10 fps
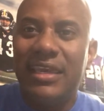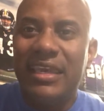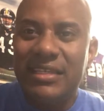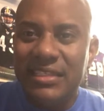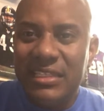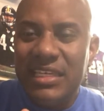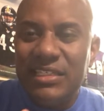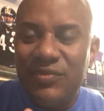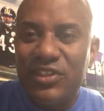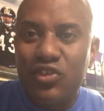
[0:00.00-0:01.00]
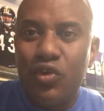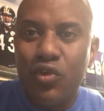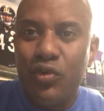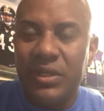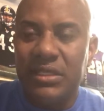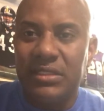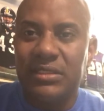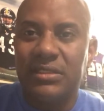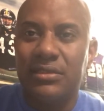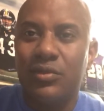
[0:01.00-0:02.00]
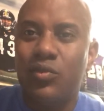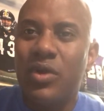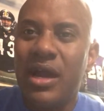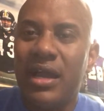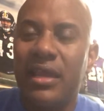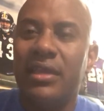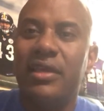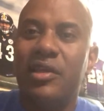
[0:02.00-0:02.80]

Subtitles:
he's victorious. Why?